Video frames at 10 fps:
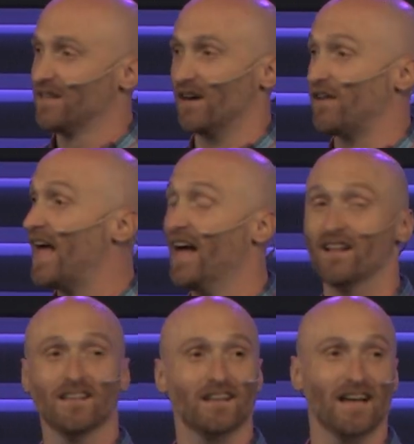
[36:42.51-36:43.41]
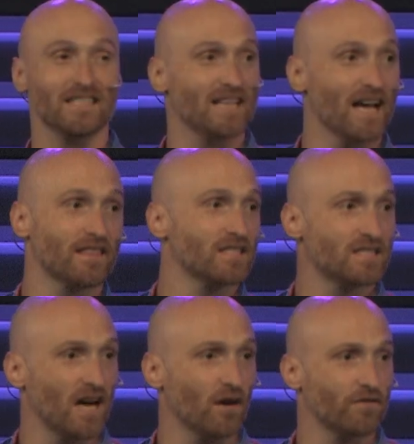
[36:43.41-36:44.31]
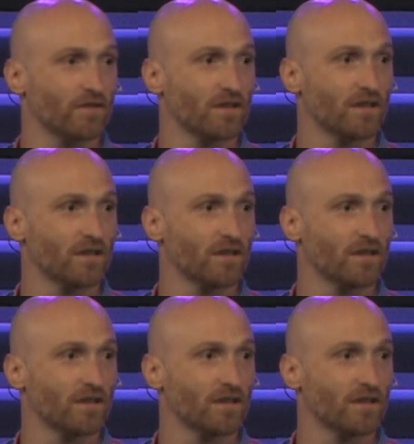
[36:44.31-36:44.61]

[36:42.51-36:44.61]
of hell and death itself.